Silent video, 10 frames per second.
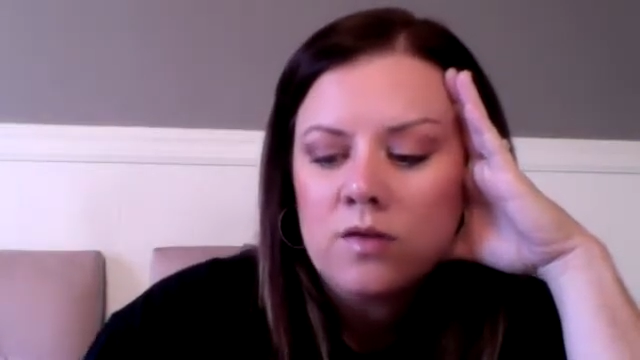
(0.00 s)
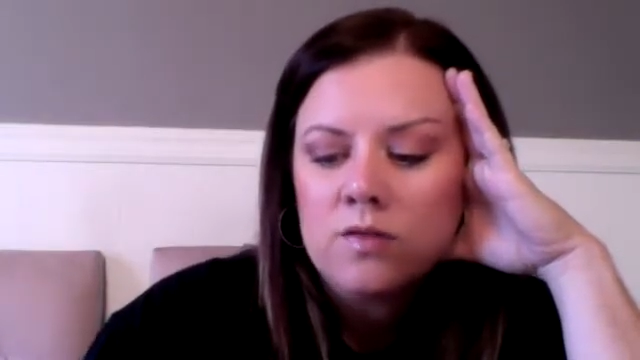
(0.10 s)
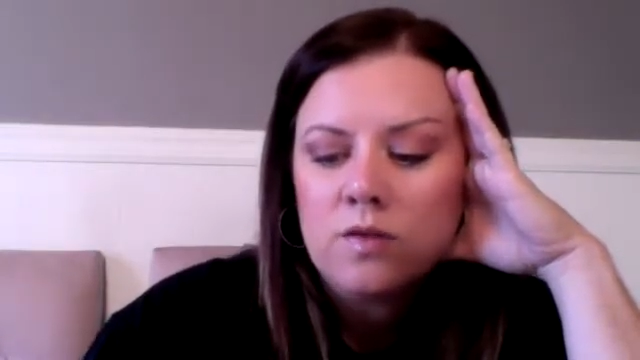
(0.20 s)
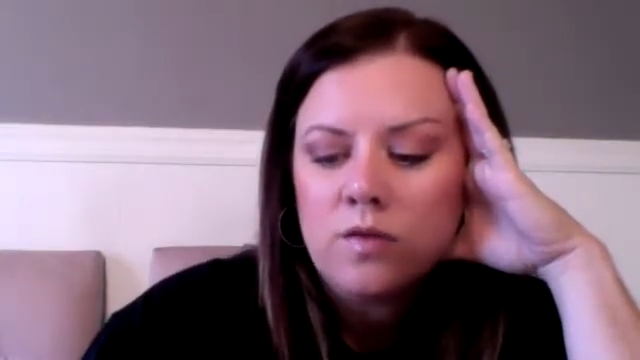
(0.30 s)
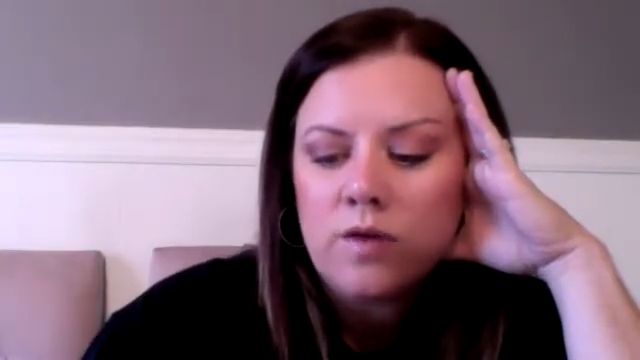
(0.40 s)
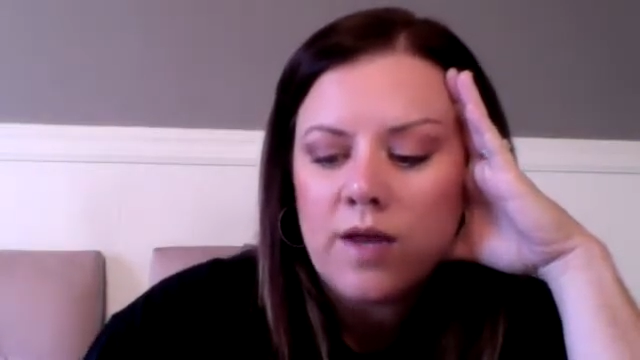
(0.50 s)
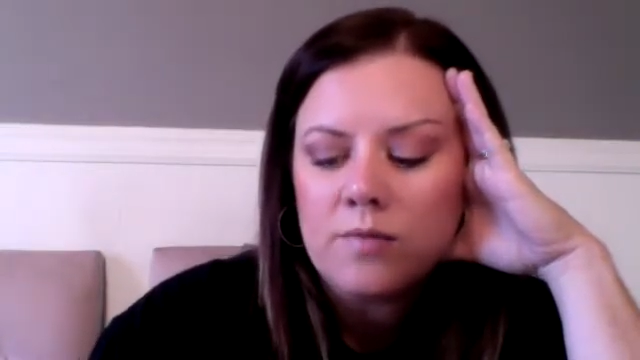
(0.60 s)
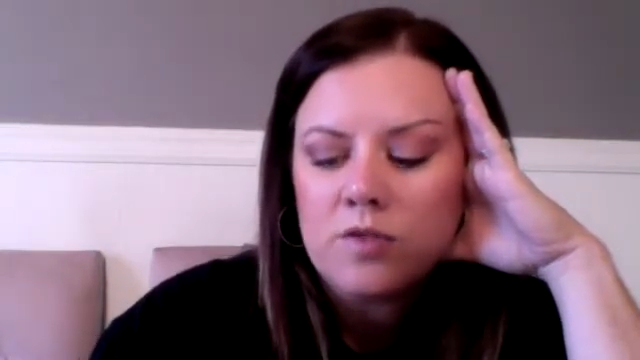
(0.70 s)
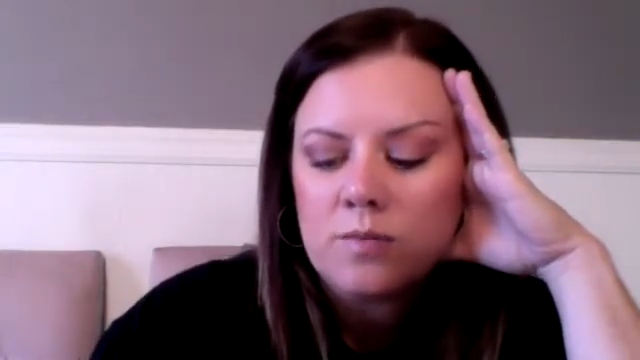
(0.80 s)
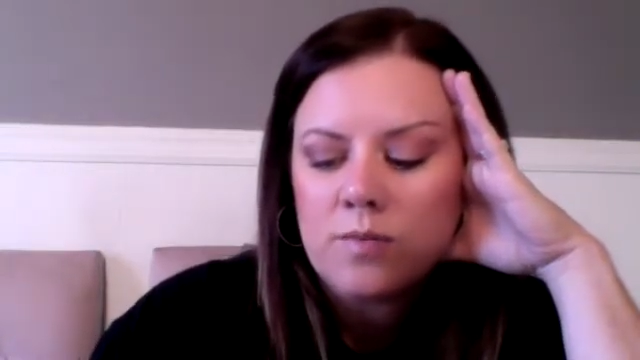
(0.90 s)
So their name
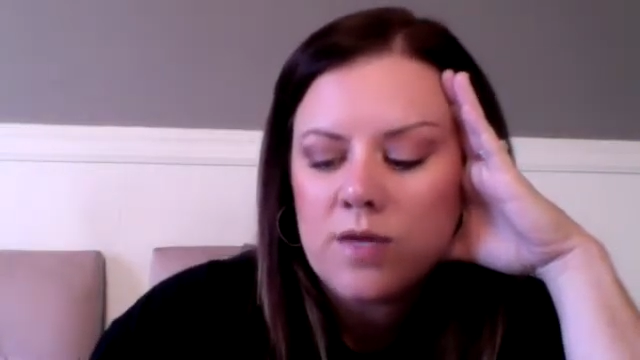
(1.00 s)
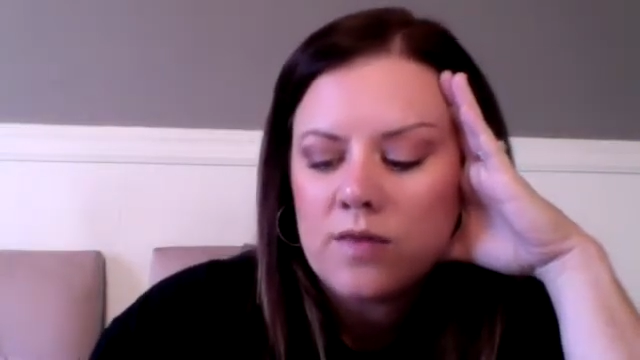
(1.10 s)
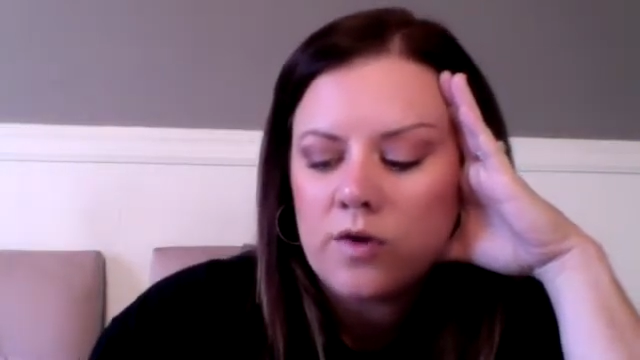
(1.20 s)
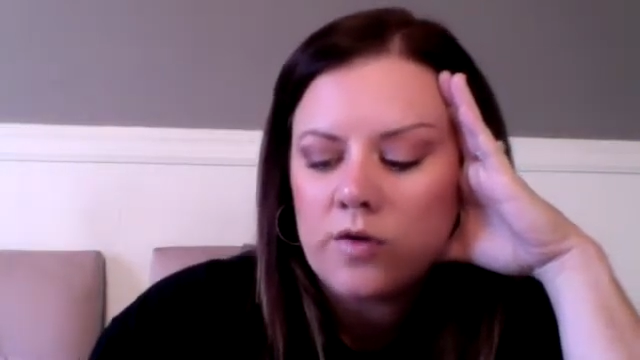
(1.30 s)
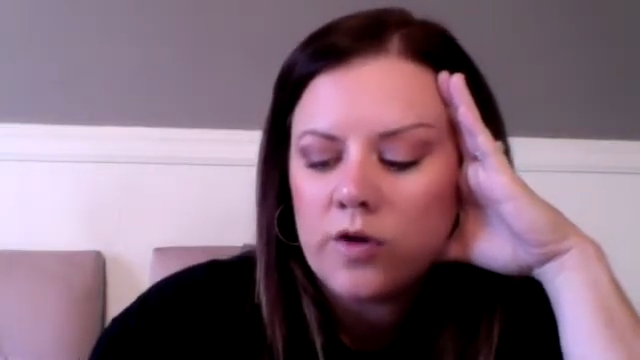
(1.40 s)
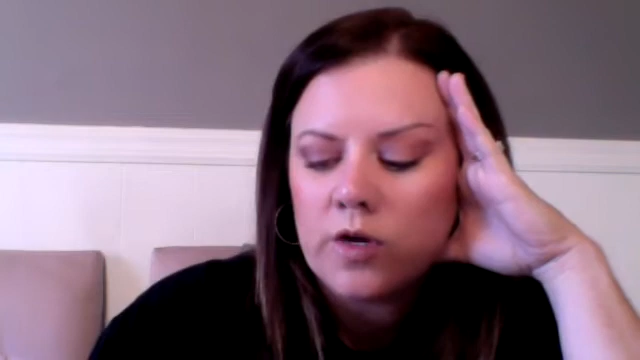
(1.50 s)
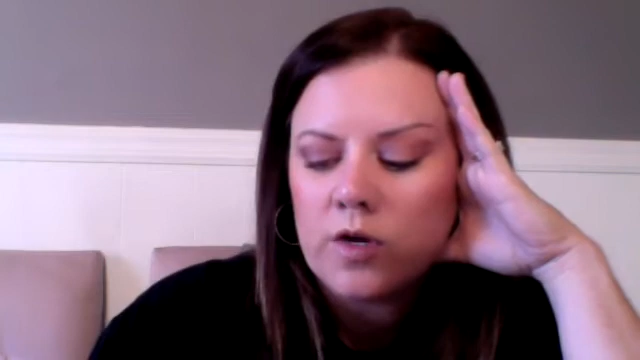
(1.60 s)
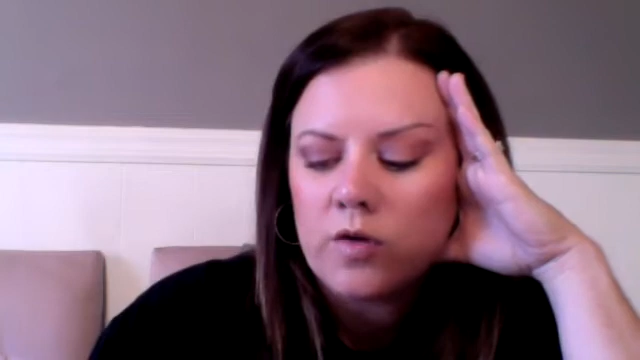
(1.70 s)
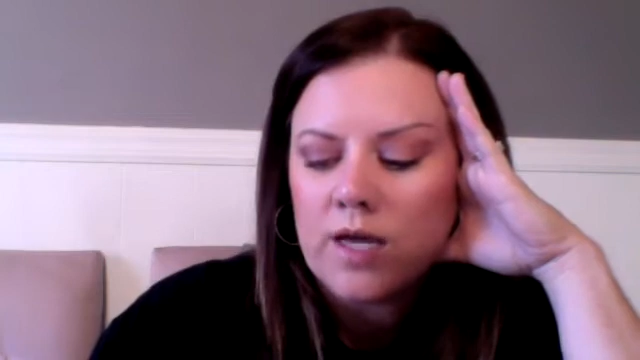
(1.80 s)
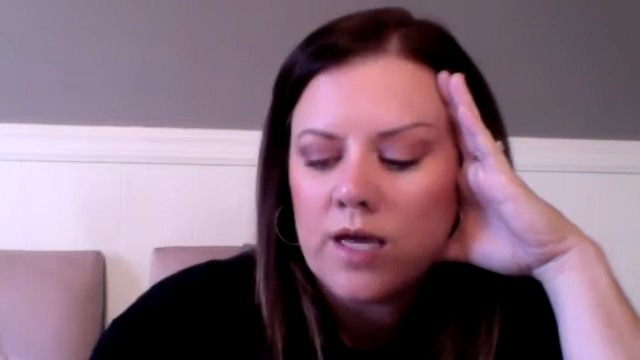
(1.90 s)
should be in there, and you're going to
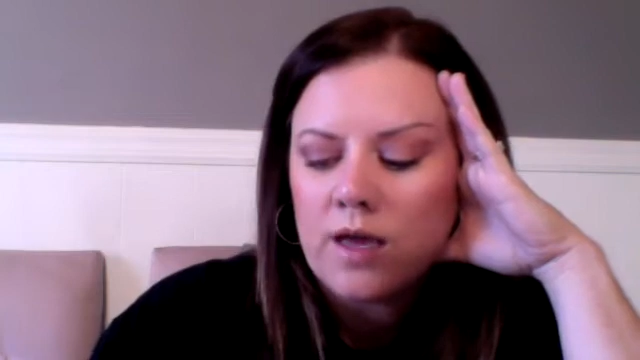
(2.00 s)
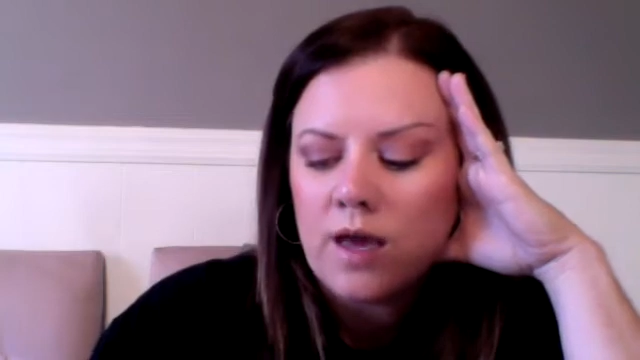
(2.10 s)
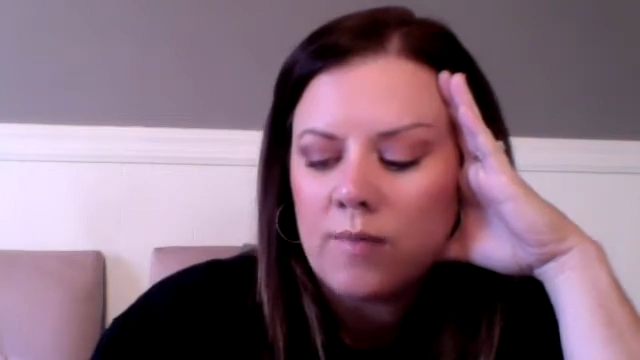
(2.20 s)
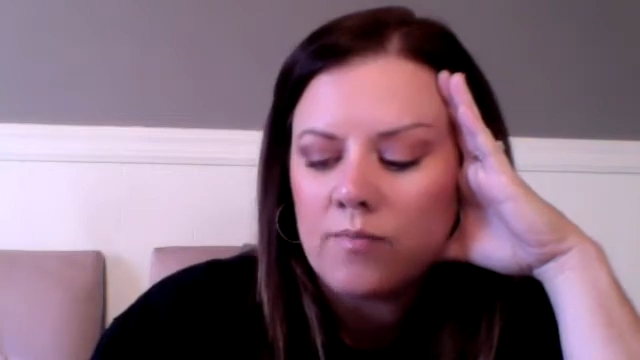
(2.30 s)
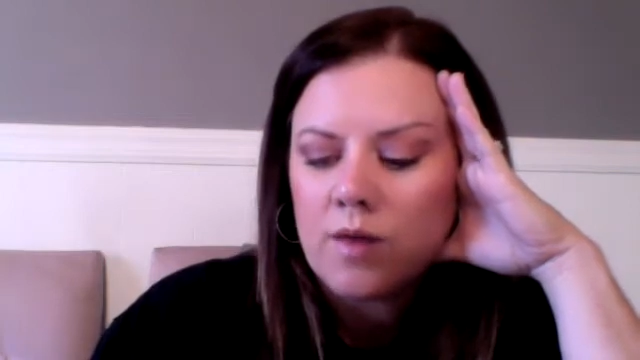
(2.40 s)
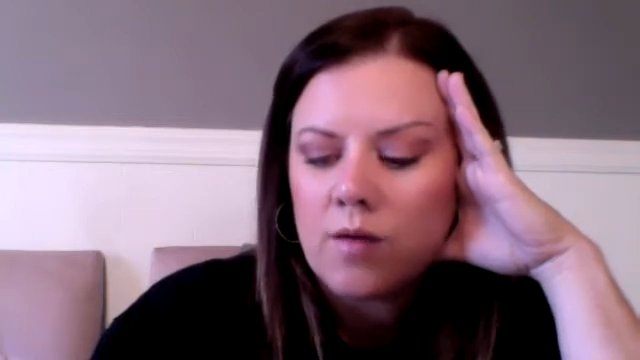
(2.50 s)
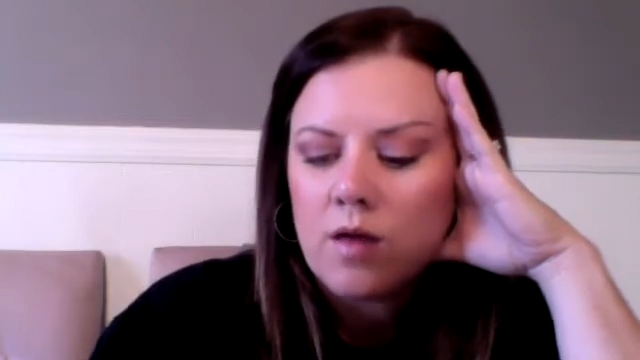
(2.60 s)
go to